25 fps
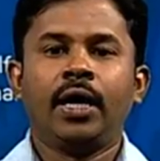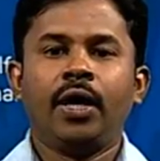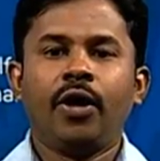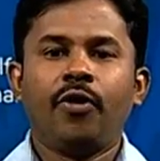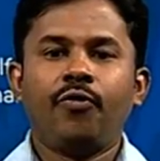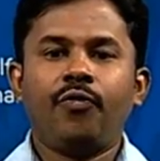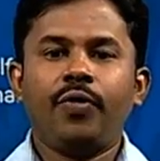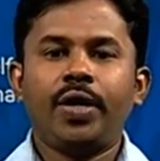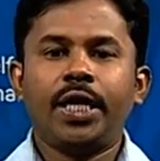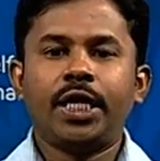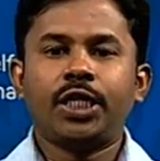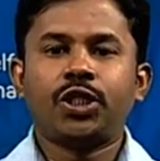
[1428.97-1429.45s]

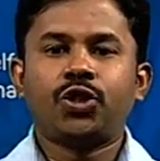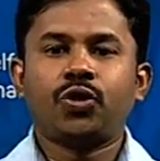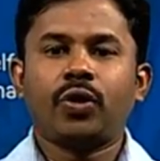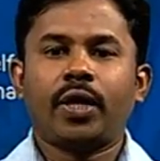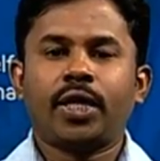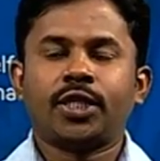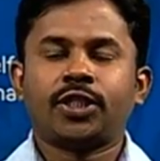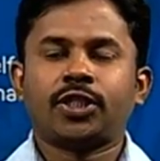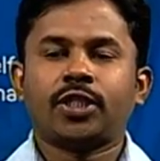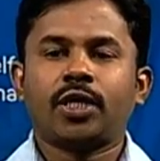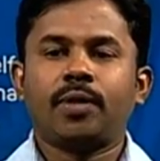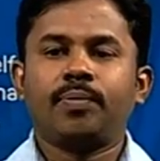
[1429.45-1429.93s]
We need to
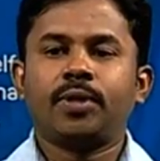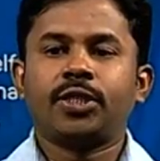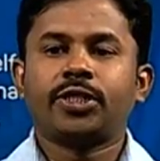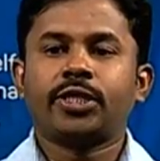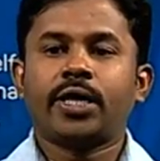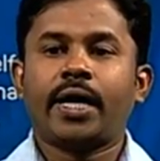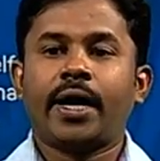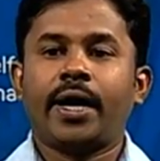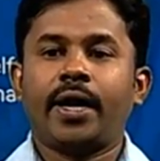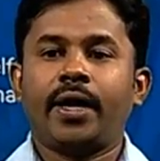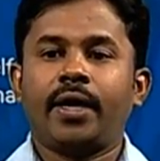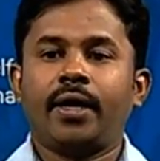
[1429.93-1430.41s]
establish
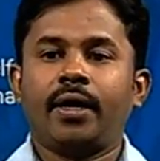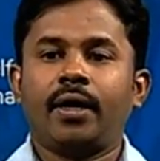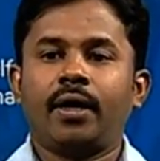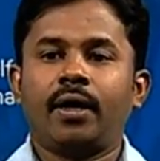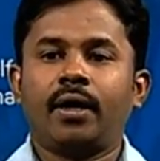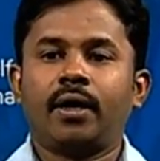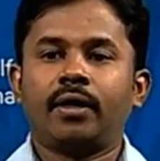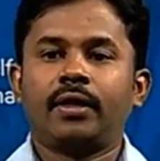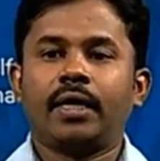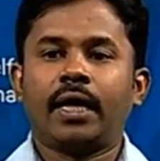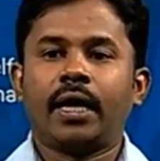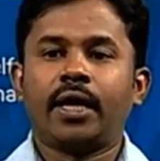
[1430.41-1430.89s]

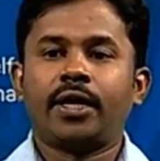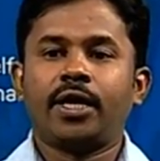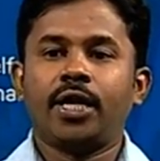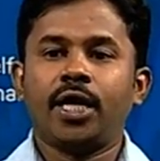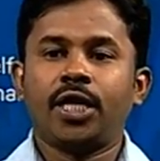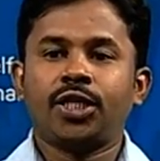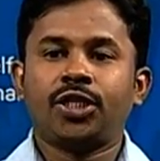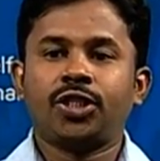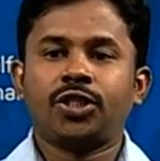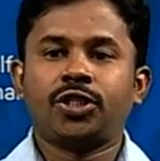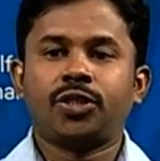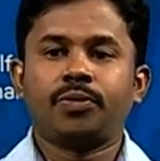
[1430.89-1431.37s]
the
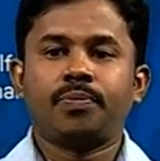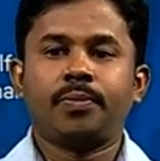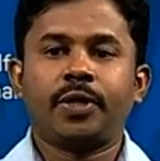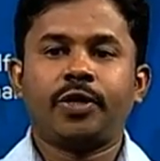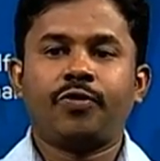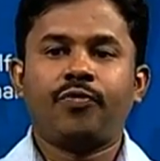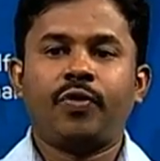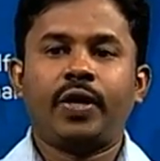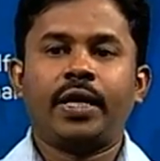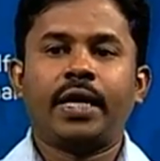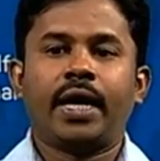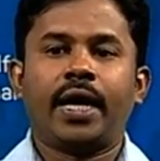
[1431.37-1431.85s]
relationship
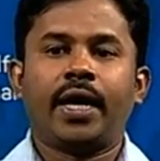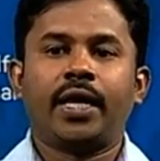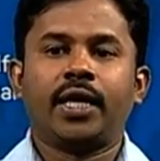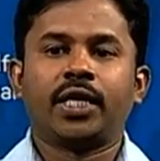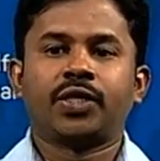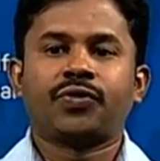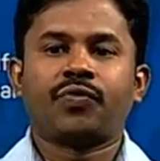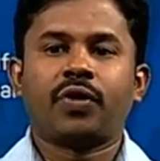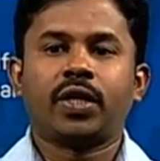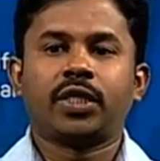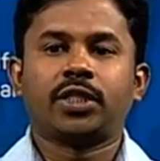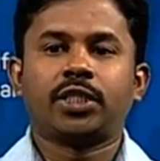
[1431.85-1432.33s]
between ideas.
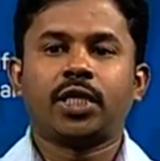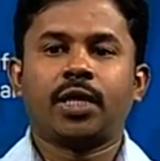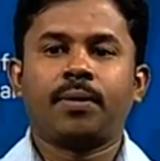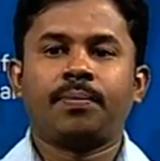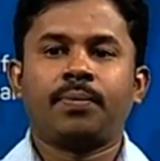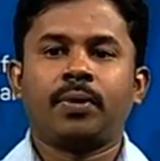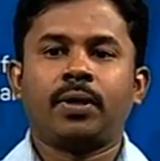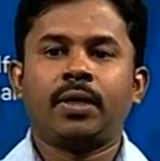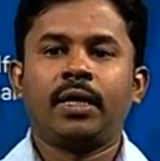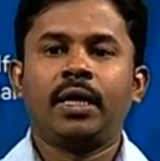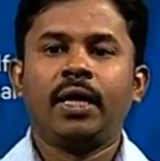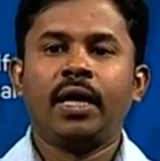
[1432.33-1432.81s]
For
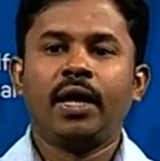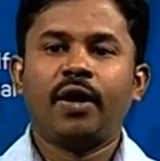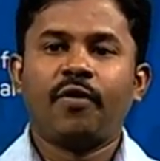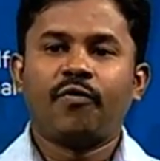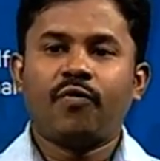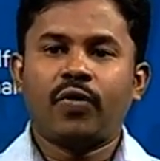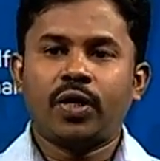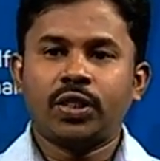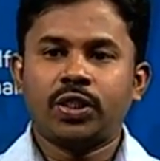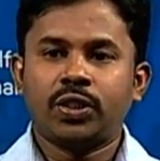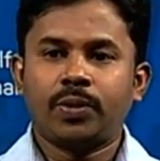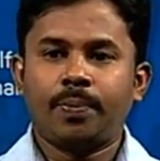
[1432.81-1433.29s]
example,
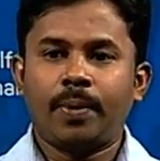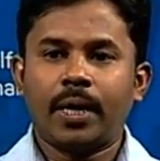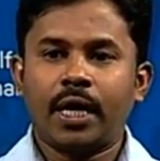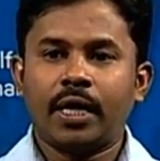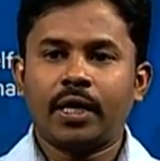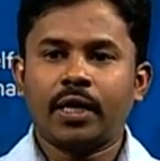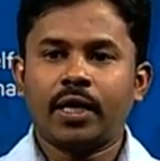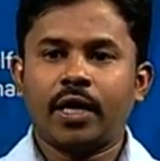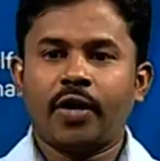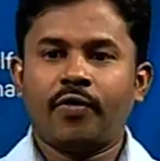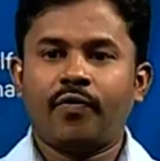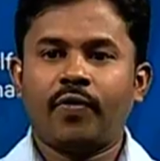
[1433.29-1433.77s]
first
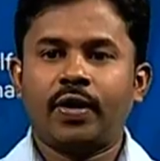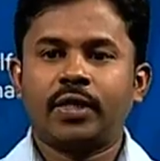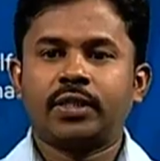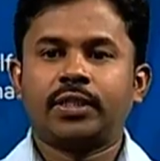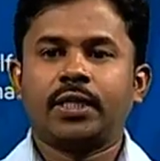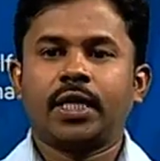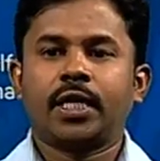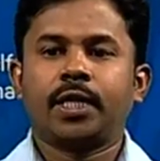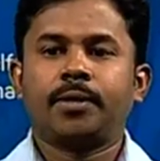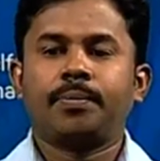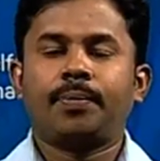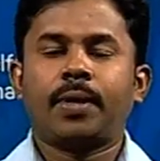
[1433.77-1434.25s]
paragraph and
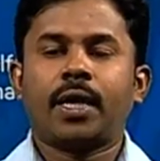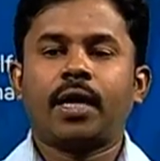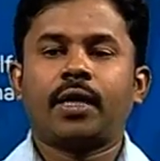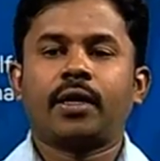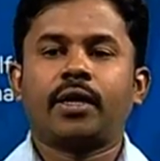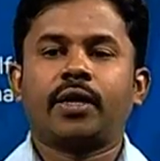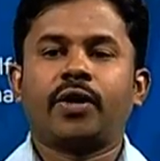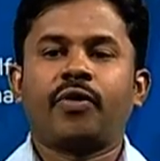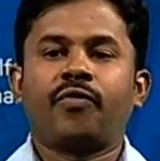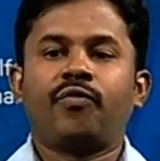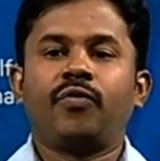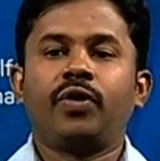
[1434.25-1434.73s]
second
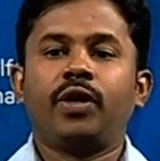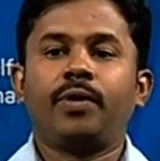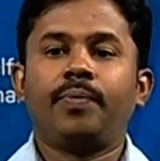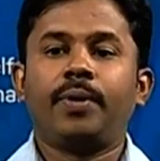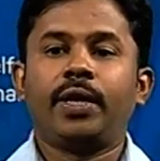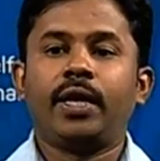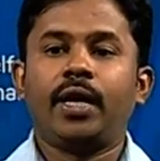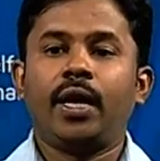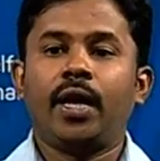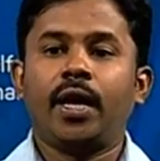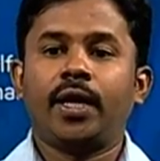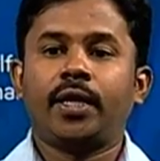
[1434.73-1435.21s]
paragraph will be
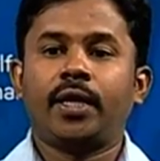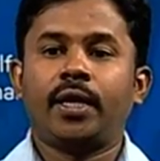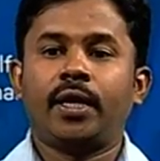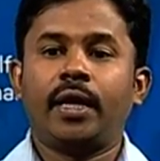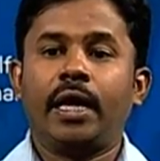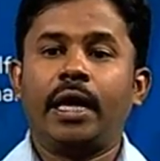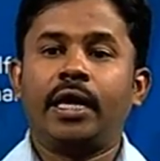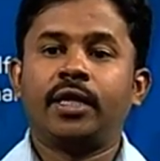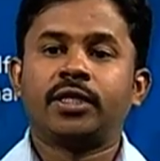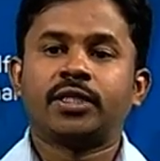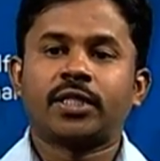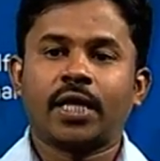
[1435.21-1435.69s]
related
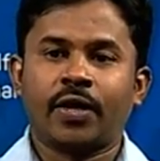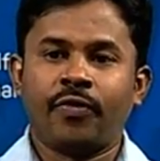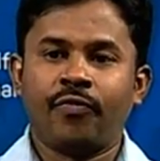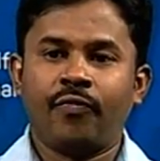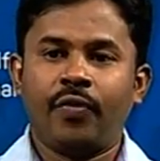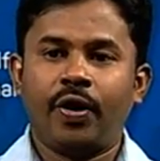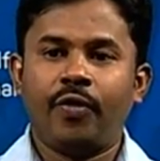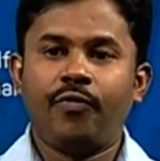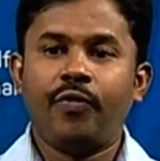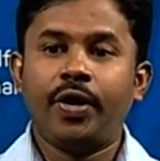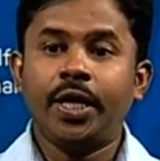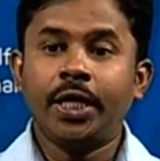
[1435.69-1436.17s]
in some
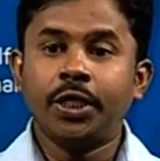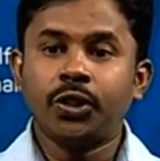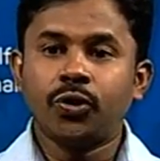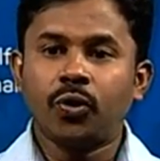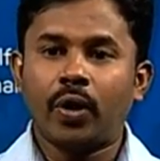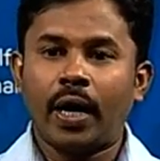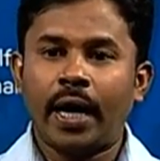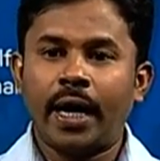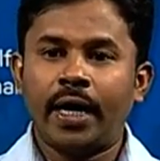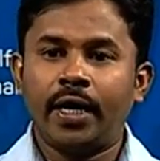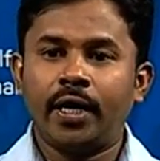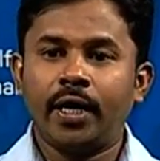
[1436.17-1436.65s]
way. We need to
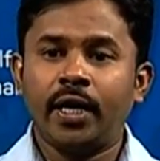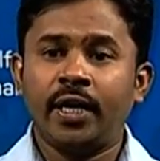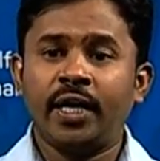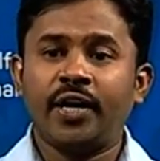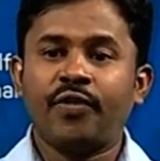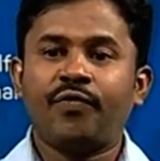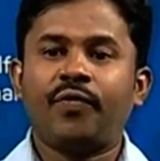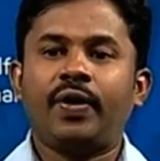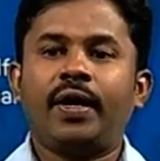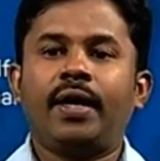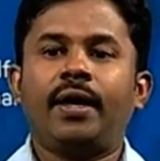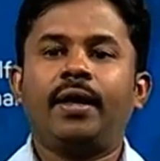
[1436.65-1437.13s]

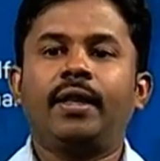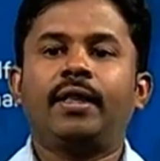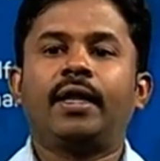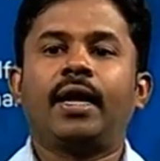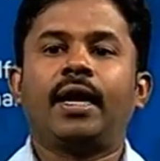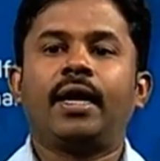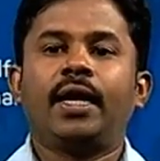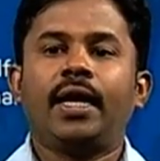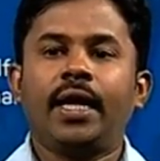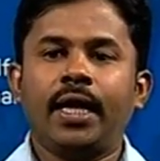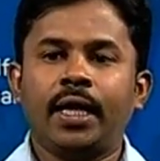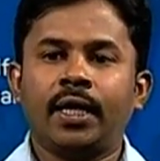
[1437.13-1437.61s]
identify the
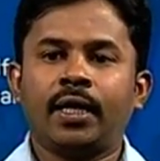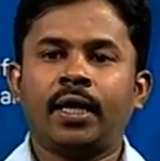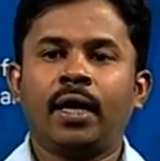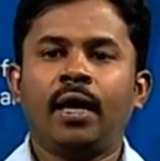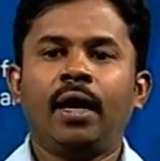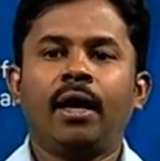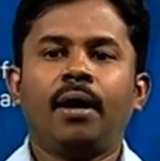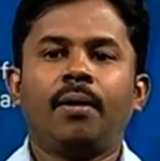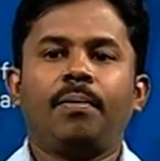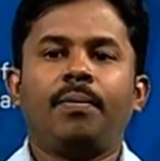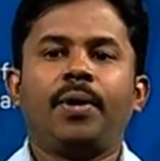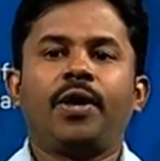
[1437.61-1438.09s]
link
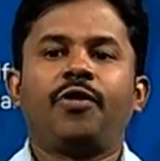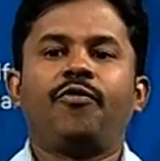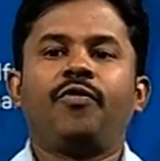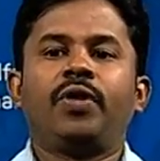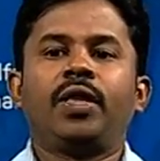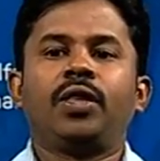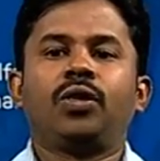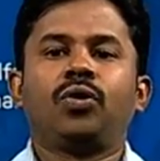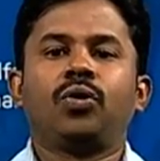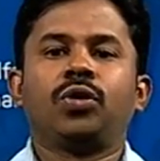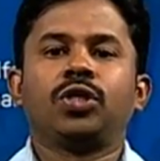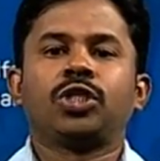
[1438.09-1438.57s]

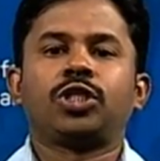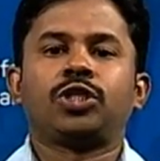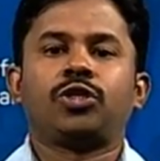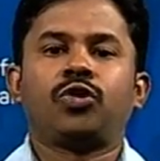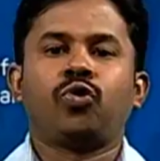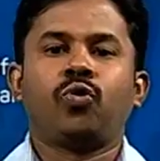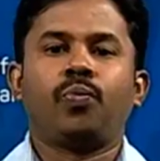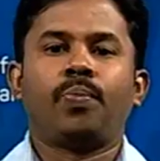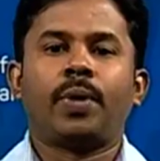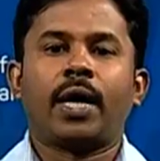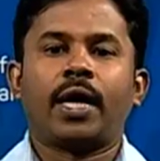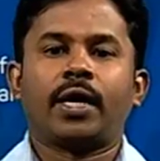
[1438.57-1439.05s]
between those
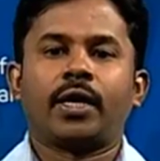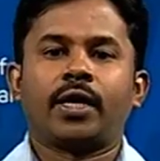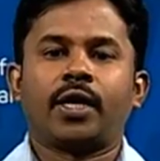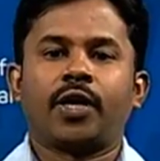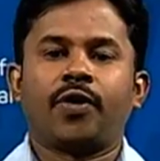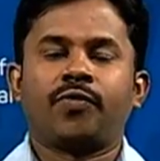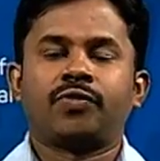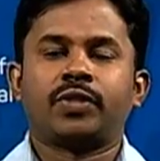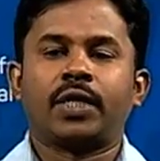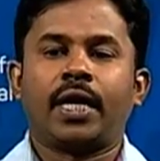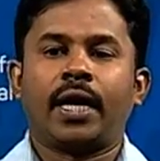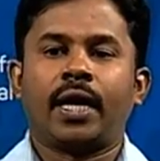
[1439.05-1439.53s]
two
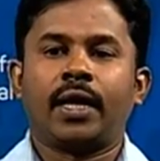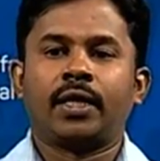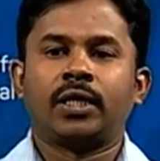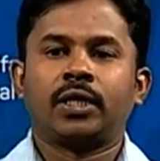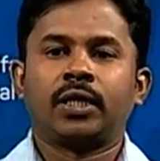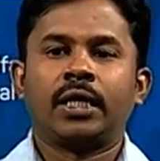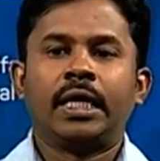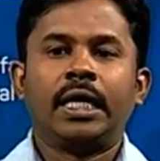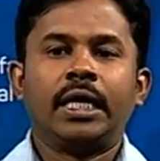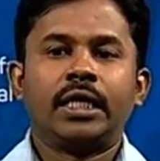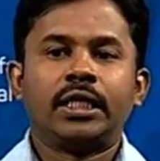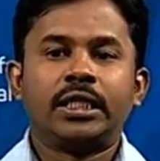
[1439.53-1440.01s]
paragraphs and
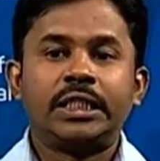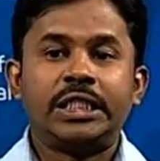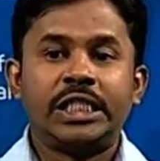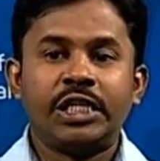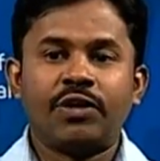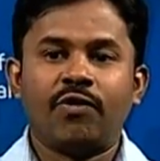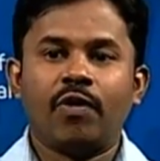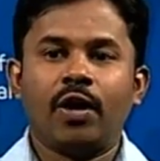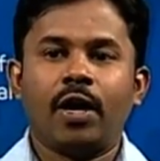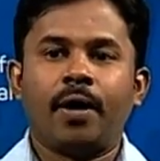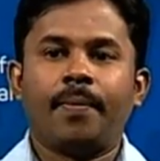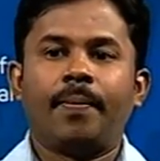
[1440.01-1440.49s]

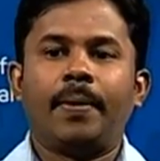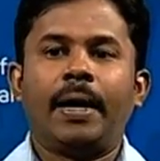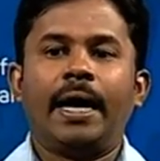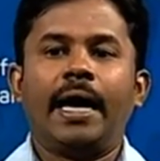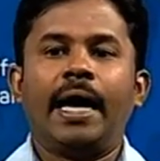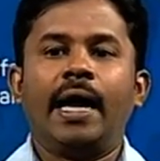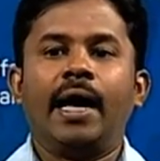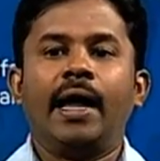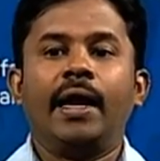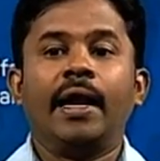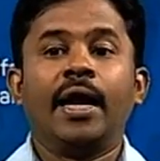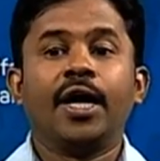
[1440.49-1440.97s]
develop
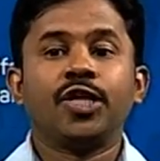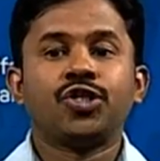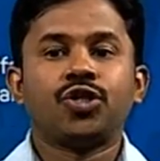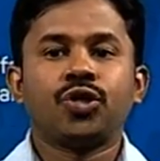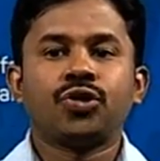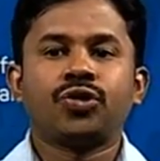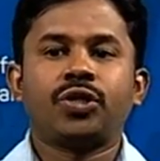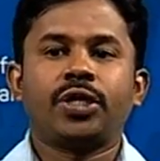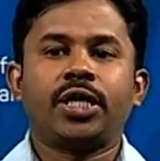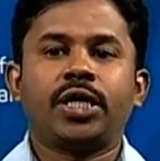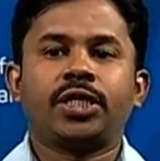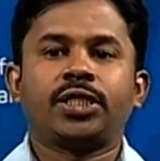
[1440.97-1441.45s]
an
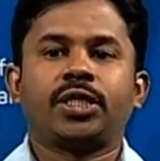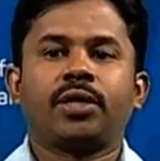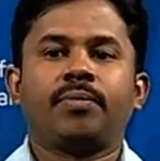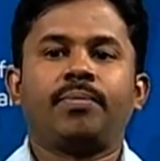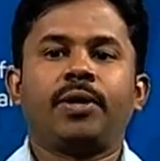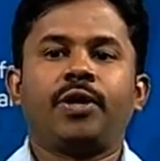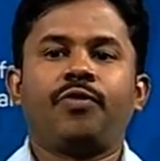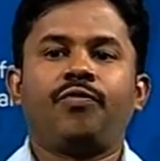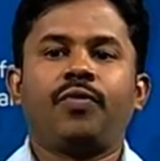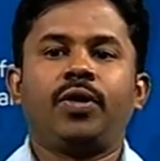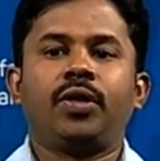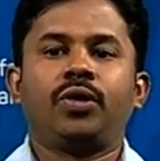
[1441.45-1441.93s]
association
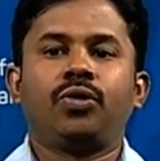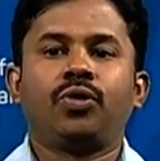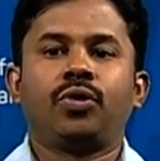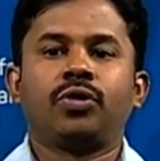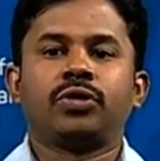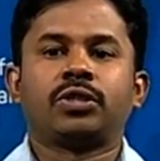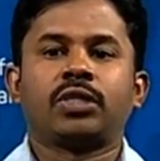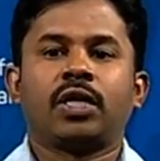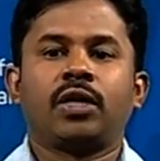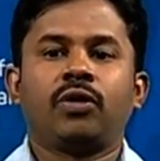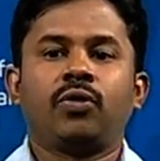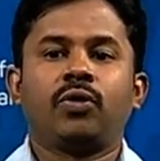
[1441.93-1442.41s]
between
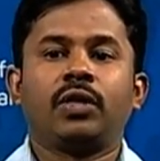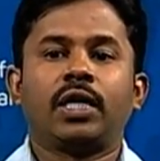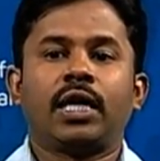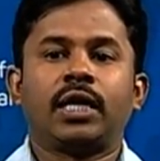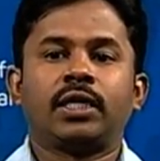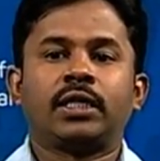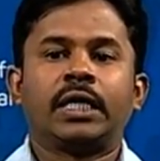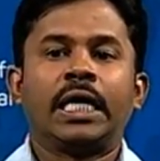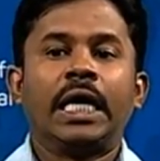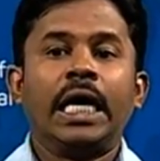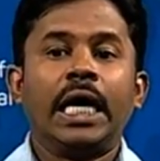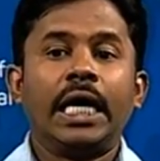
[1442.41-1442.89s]
those, so
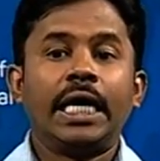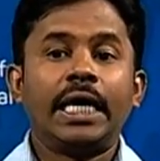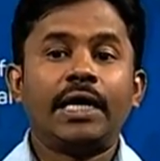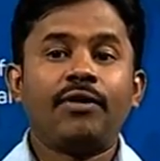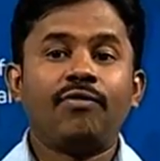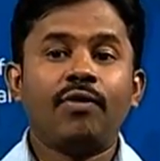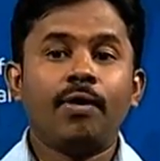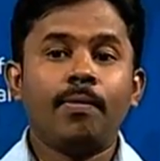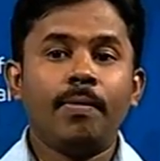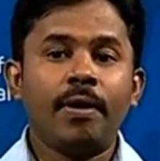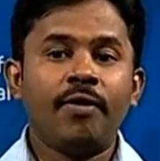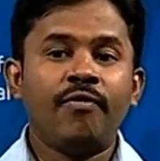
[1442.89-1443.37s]
that it
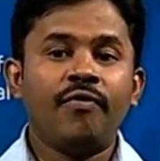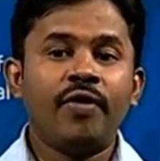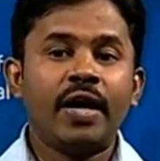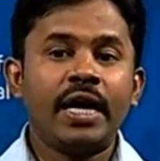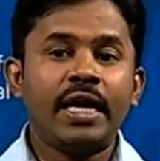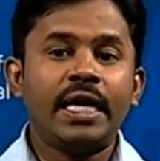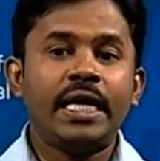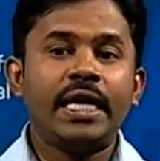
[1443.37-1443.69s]
will be very